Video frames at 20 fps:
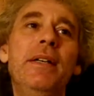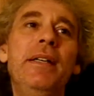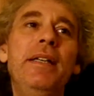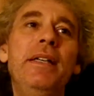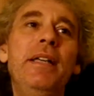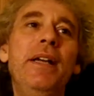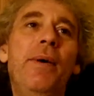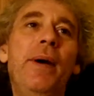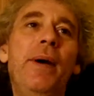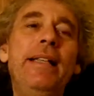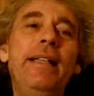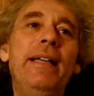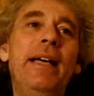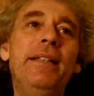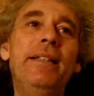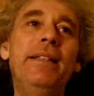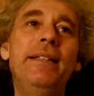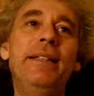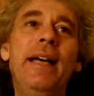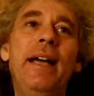you know, and
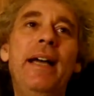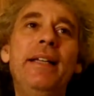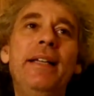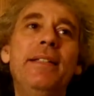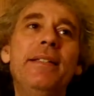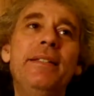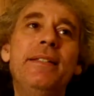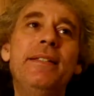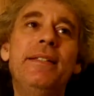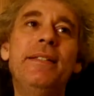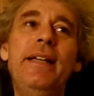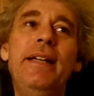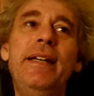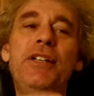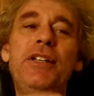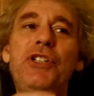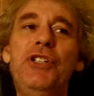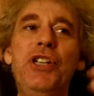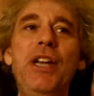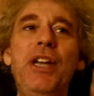and, and
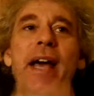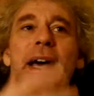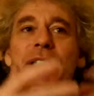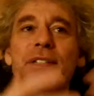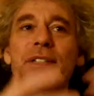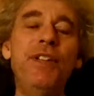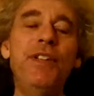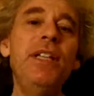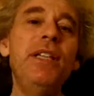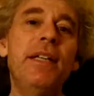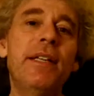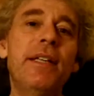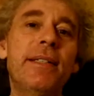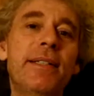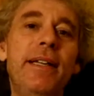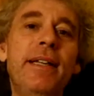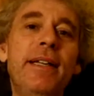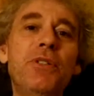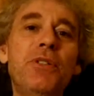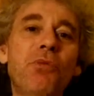it, she has feelings,
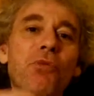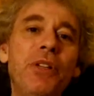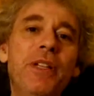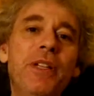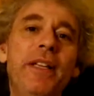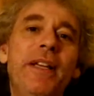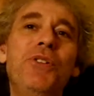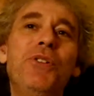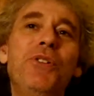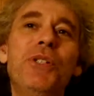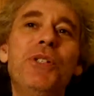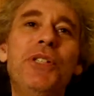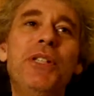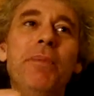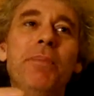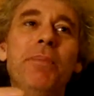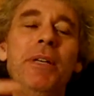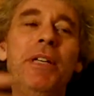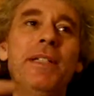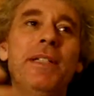and it's really
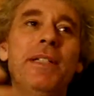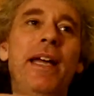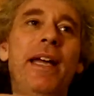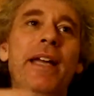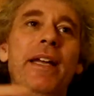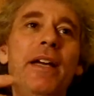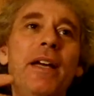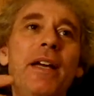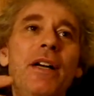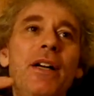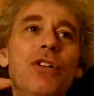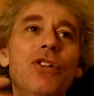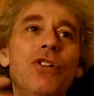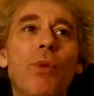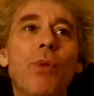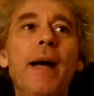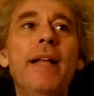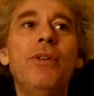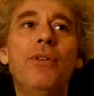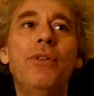interesting because like
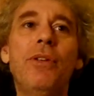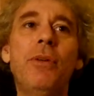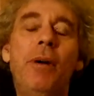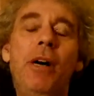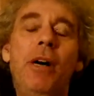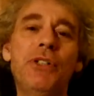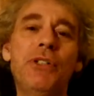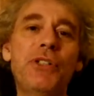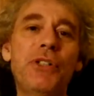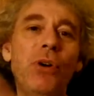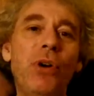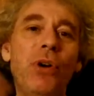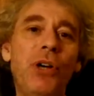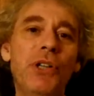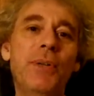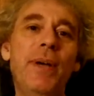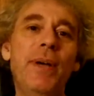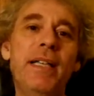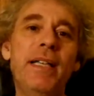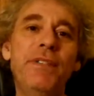Grendel the monster
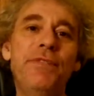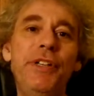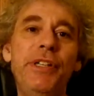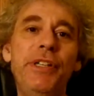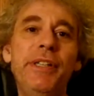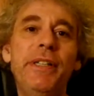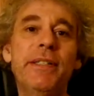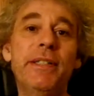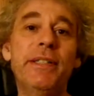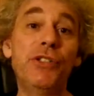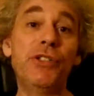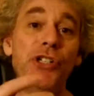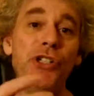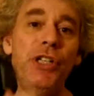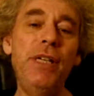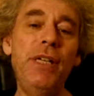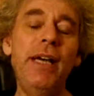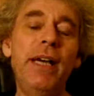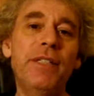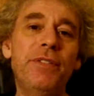also has feelings, and
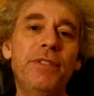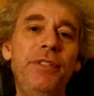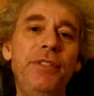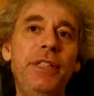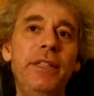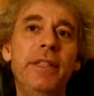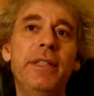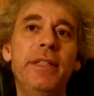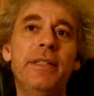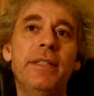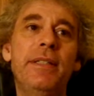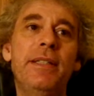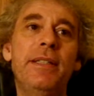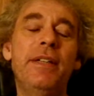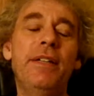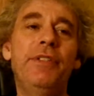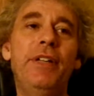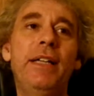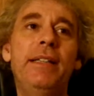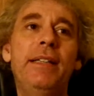she has feelings and
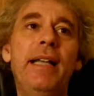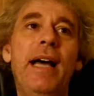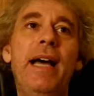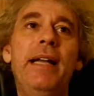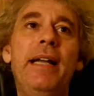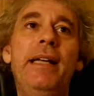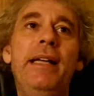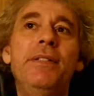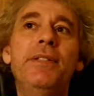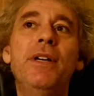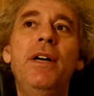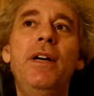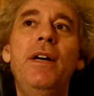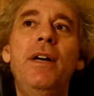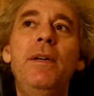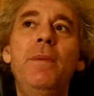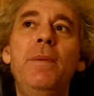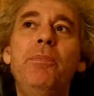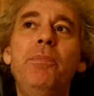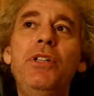stuff like that, and
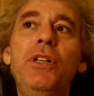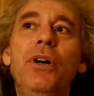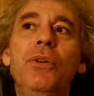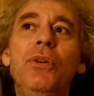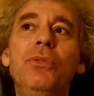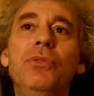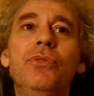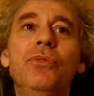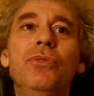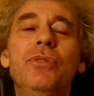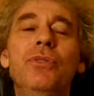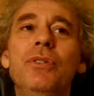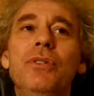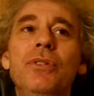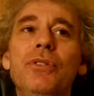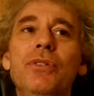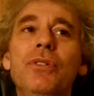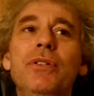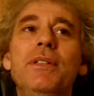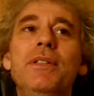you know,
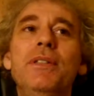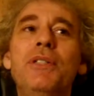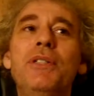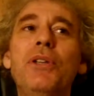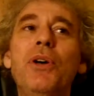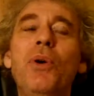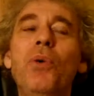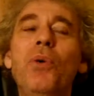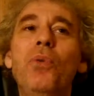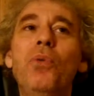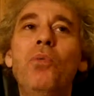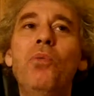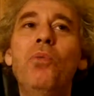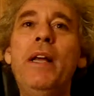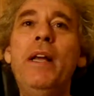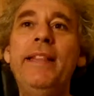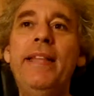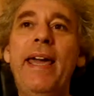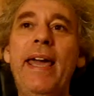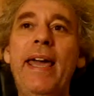so
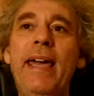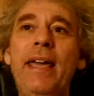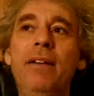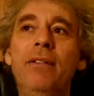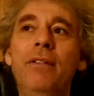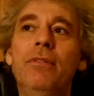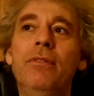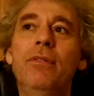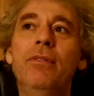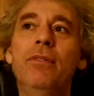when they